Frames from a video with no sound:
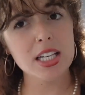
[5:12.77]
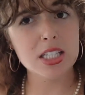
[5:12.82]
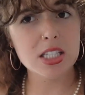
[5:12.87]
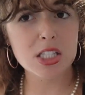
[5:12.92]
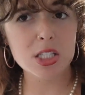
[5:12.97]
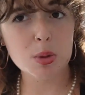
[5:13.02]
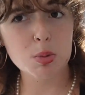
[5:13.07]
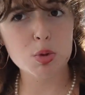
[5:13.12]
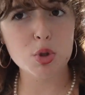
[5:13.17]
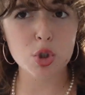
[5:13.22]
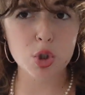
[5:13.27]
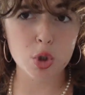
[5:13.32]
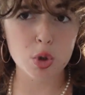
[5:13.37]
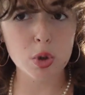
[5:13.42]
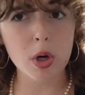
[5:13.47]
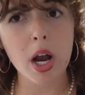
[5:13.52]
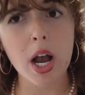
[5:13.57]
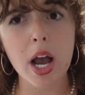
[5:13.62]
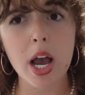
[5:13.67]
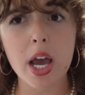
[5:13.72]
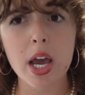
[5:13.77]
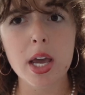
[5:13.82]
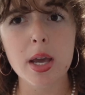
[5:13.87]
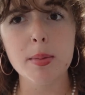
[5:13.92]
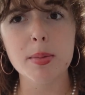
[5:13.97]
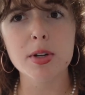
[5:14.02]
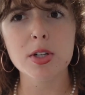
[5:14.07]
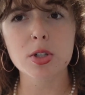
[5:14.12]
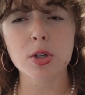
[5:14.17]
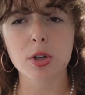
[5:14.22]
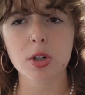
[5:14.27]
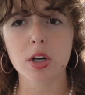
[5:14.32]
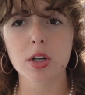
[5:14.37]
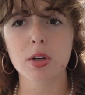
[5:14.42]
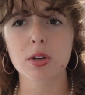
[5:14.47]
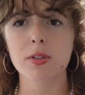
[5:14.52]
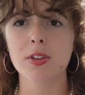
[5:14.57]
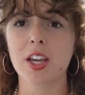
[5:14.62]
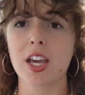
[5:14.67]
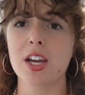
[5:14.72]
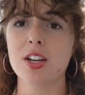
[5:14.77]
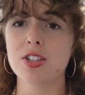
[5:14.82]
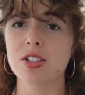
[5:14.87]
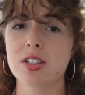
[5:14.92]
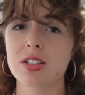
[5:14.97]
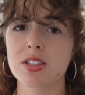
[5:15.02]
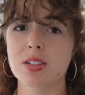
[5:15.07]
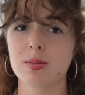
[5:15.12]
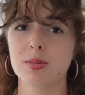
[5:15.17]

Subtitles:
and subscribe and turn on notifications.